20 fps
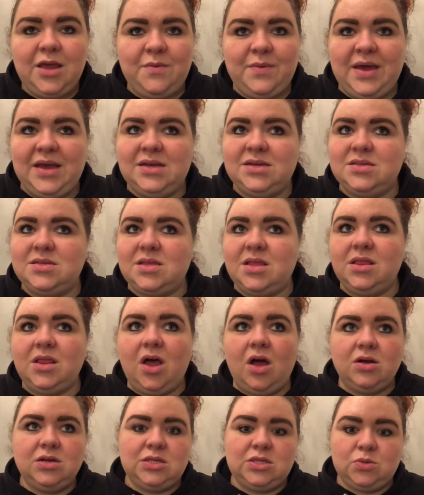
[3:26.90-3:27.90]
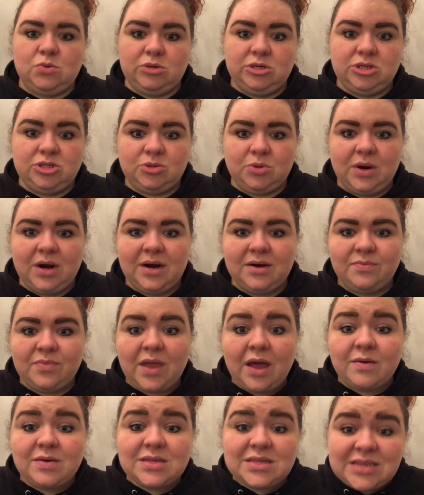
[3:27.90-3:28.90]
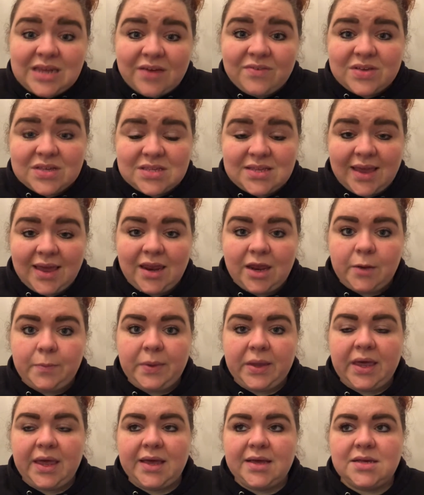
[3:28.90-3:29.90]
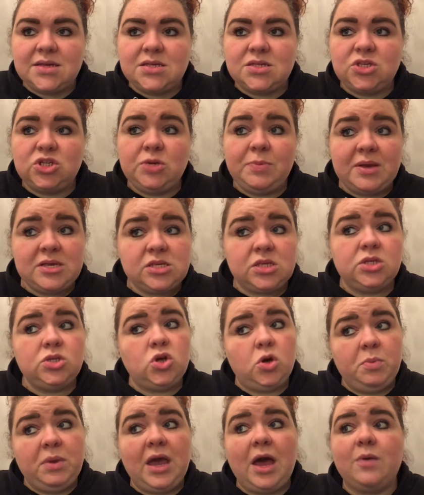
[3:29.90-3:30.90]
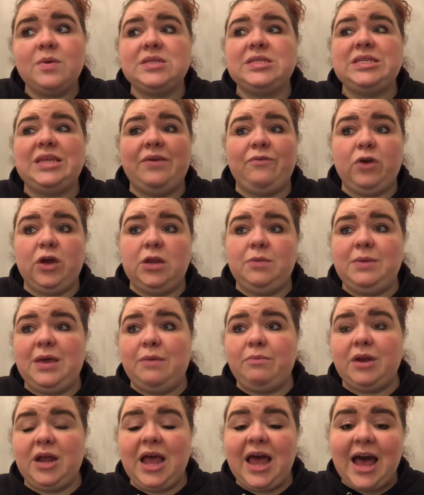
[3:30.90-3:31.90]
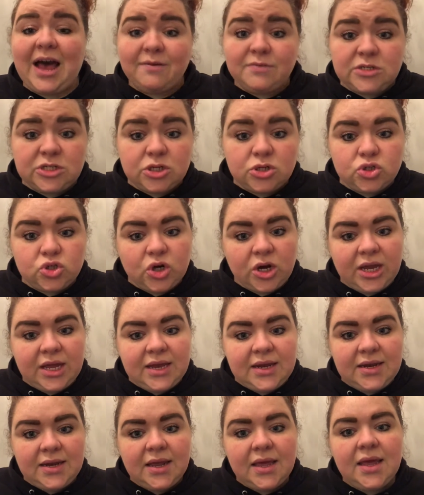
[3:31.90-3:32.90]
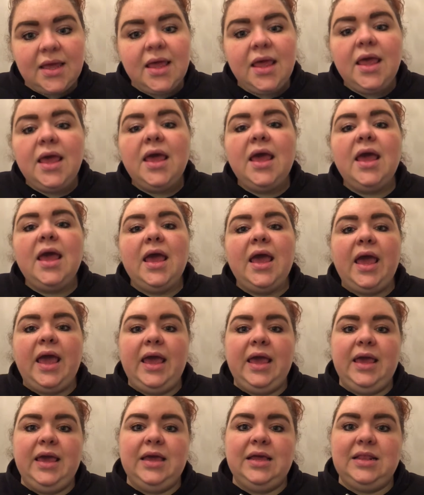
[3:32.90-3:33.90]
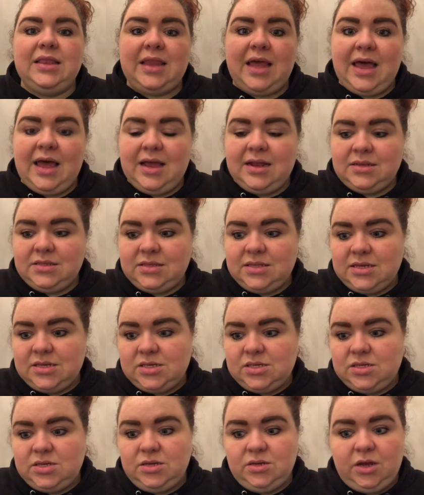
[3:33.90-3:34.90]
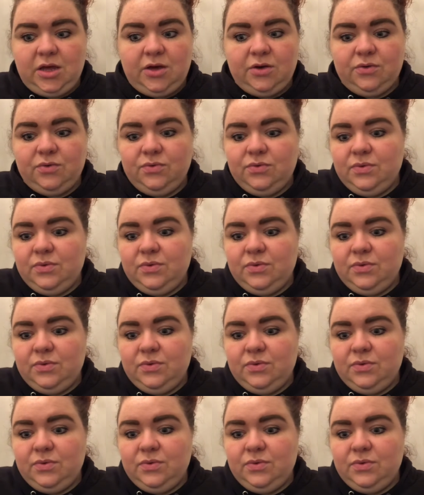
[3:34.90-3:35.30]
Anyways, long story short, I was devastated because she basically told me I was never going to be able to have children, and that this,